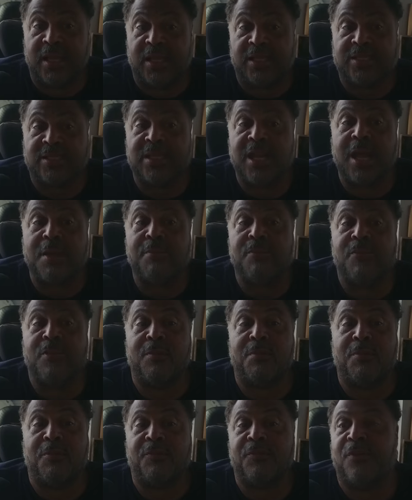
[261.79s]
it's not the
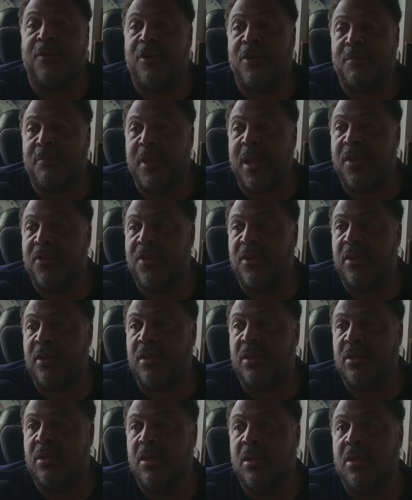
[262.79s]
preferred method.